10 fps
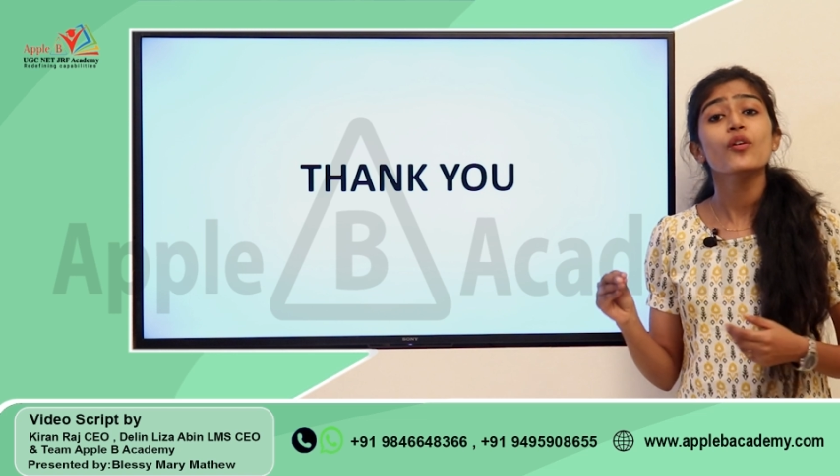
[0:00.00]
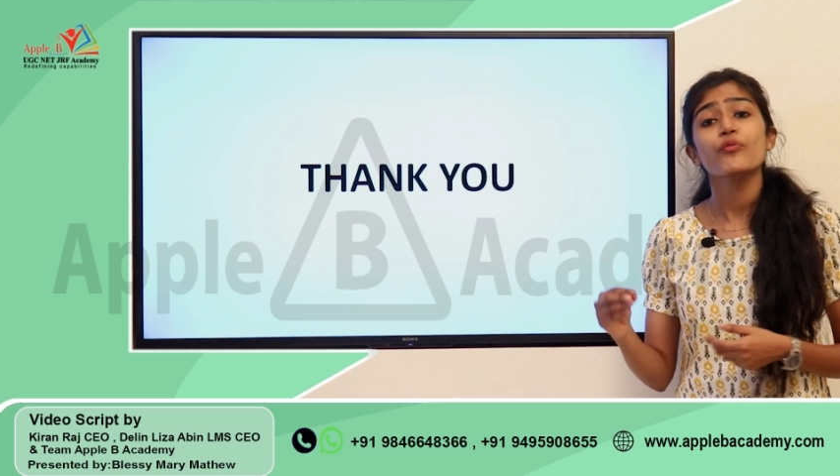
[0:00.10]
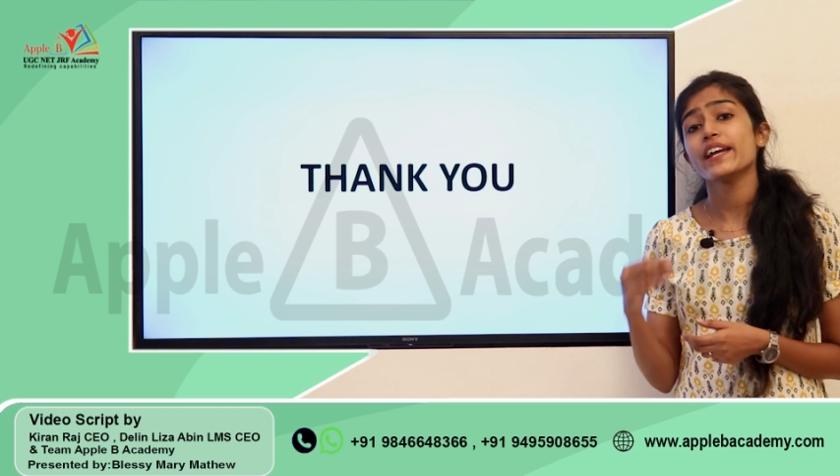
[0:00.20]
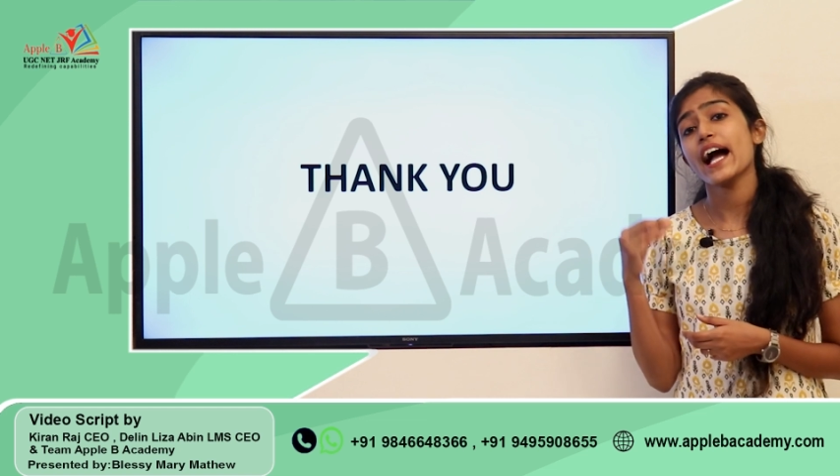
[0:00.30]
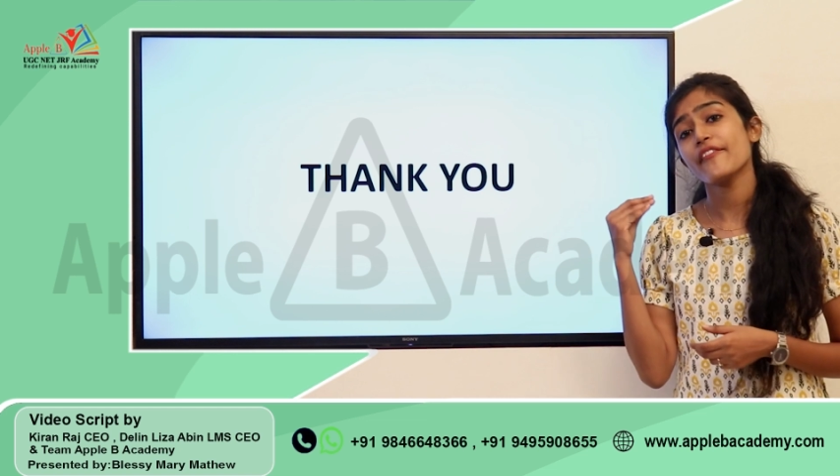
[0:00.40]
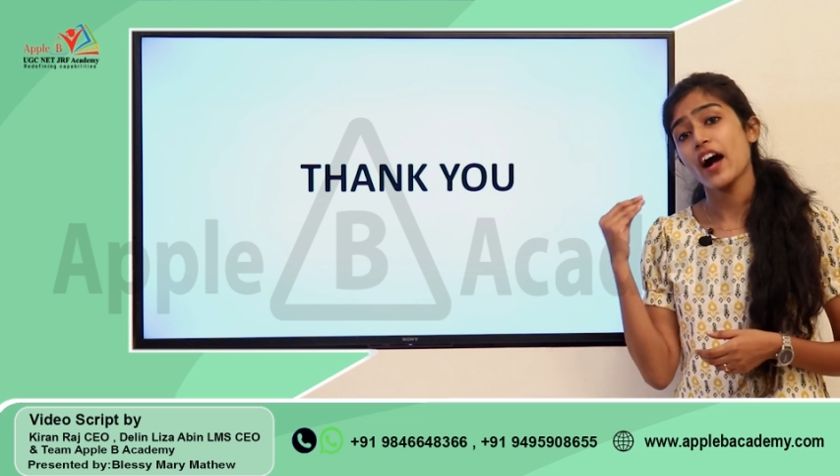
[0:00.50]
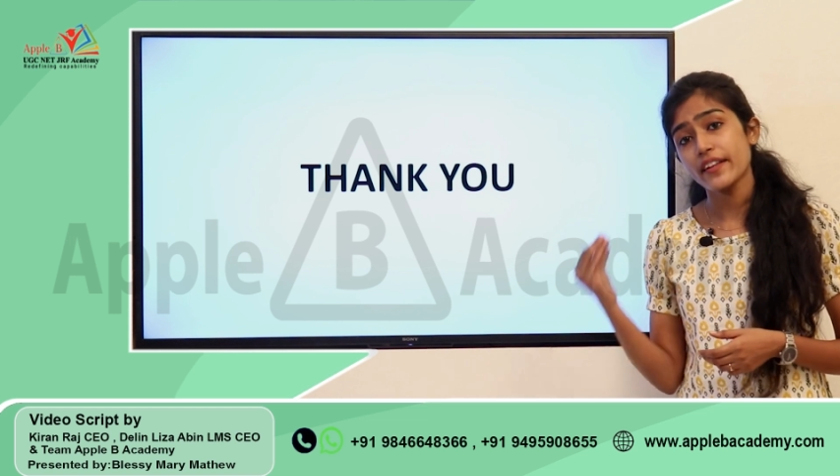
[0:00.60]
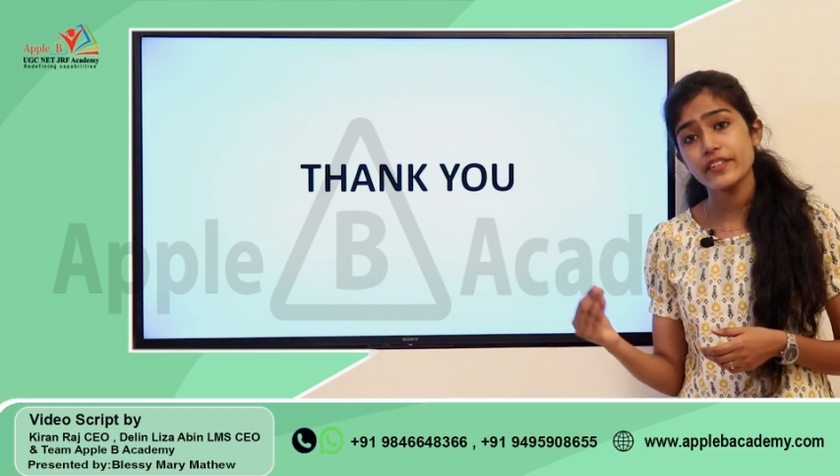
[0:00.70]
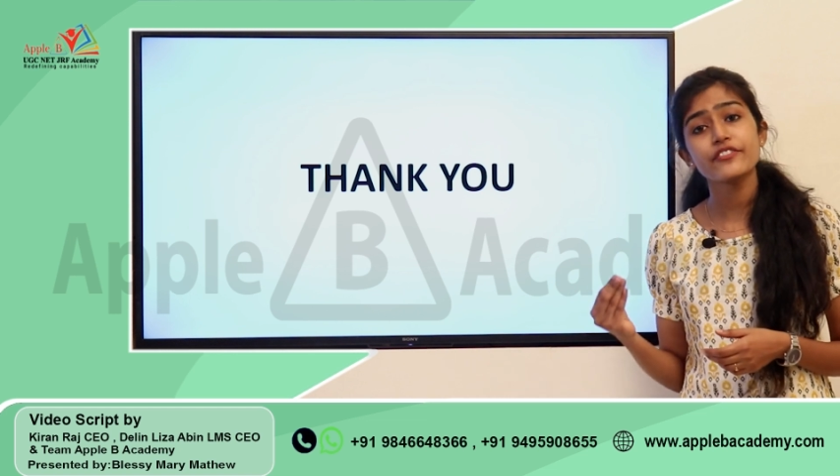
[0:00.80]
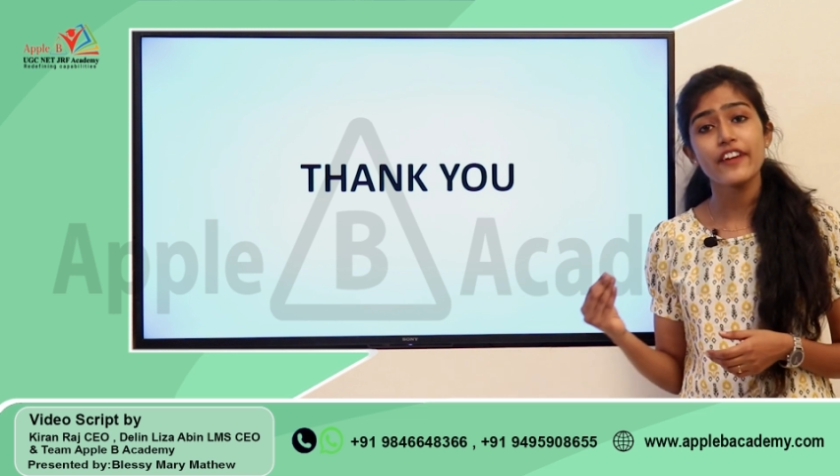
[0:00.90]
We have
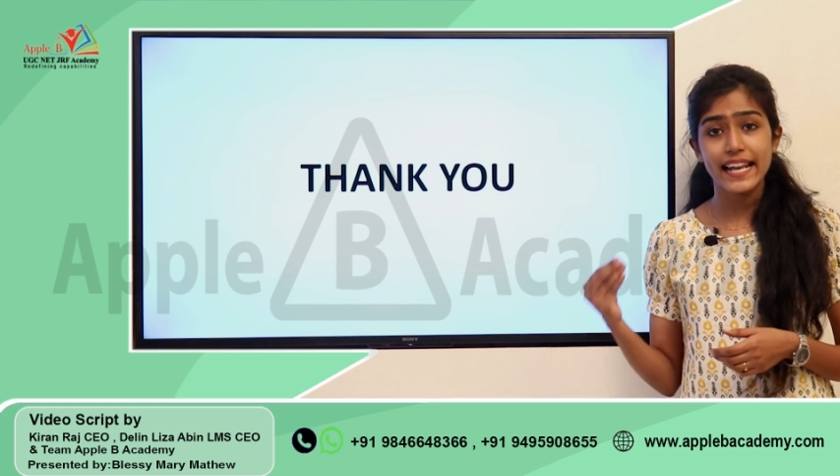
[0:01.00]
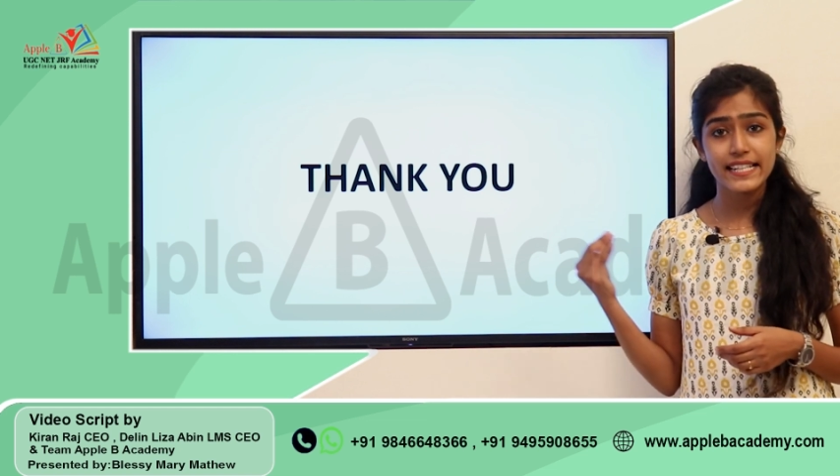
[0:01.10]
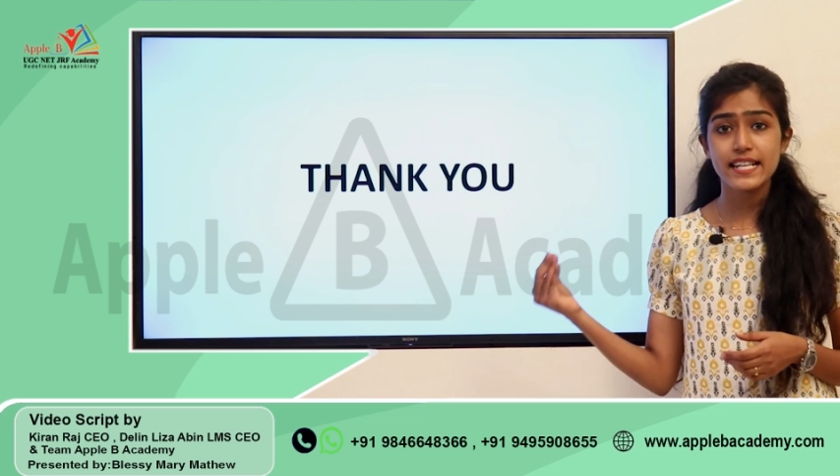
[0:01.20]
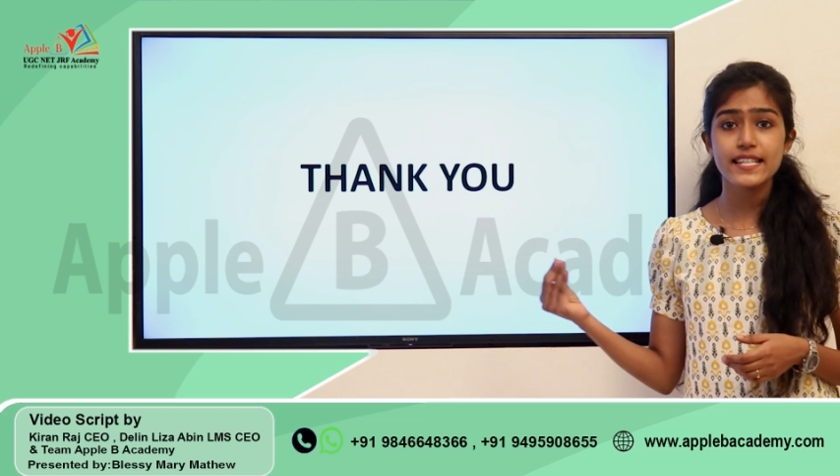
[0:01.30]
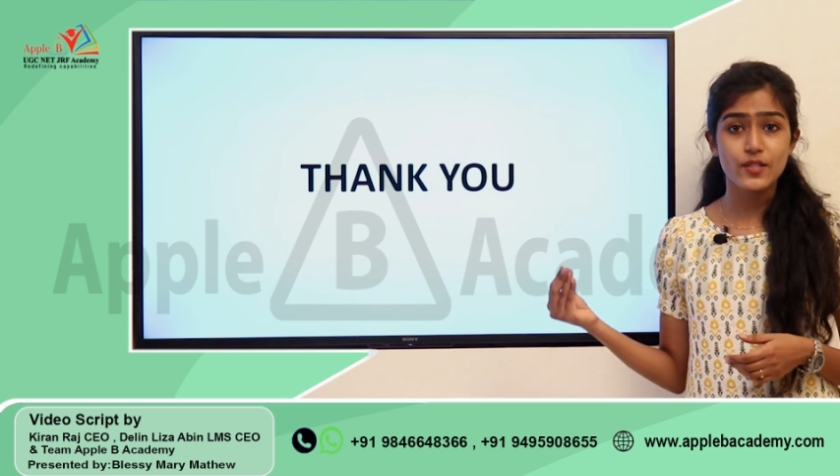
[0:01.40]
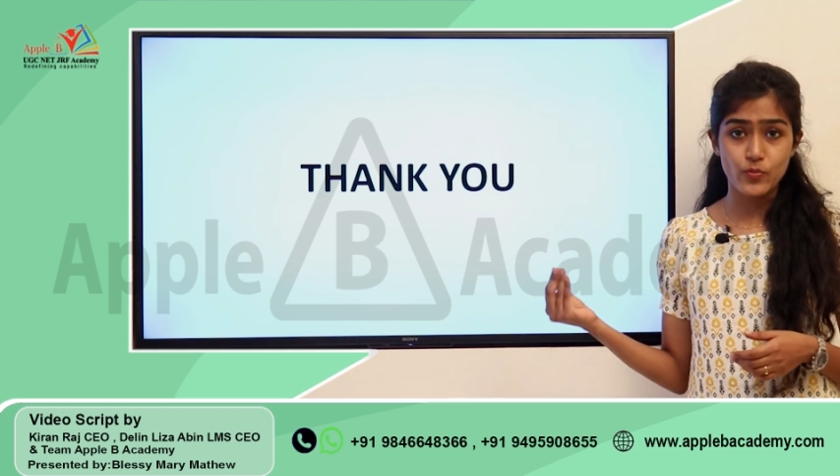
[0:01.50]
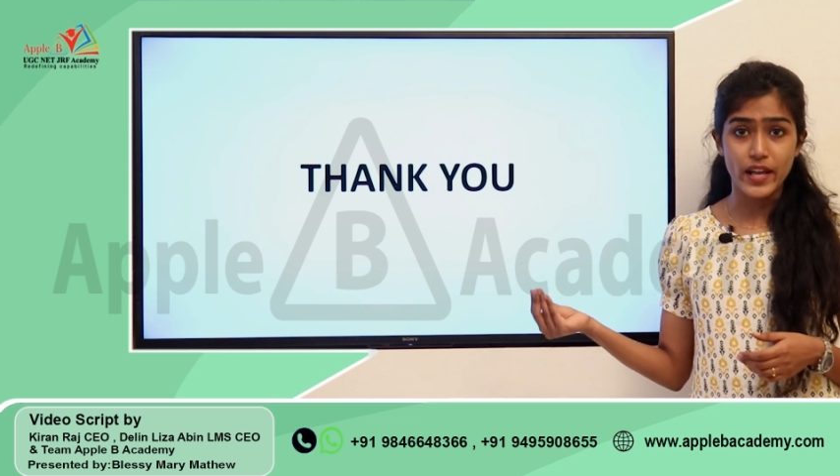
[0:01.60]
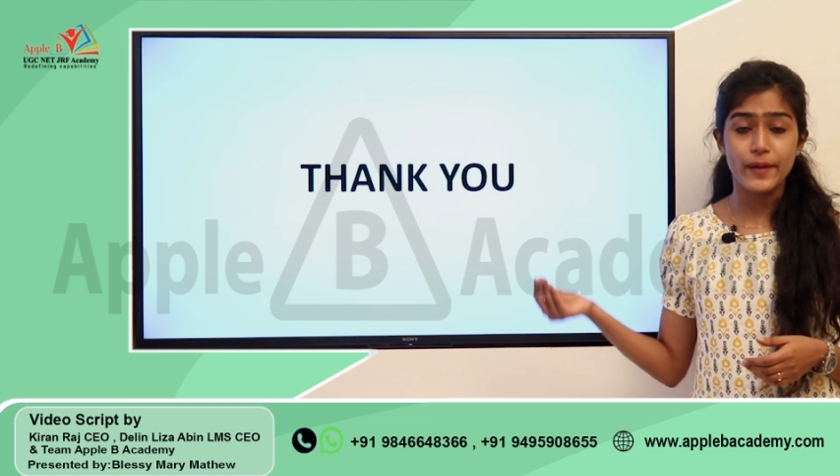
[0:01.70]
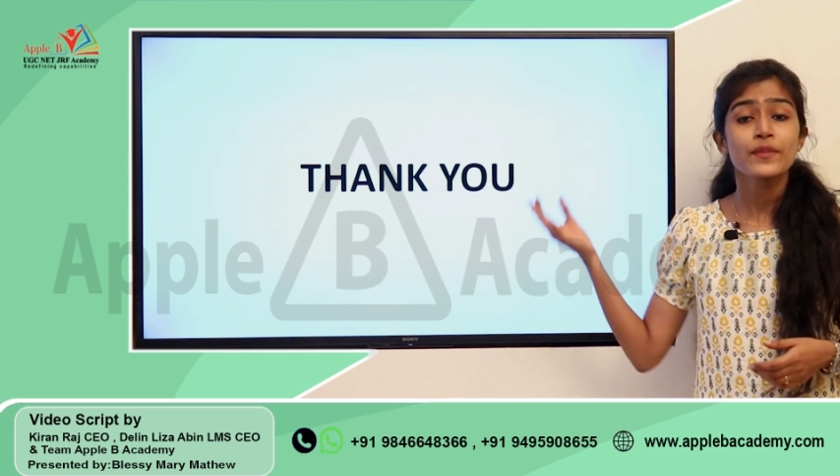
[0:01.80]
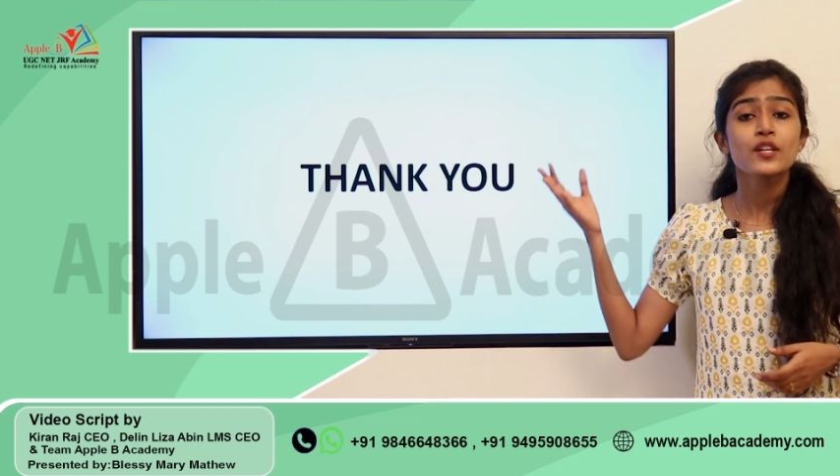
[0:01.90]
other fallacies as well.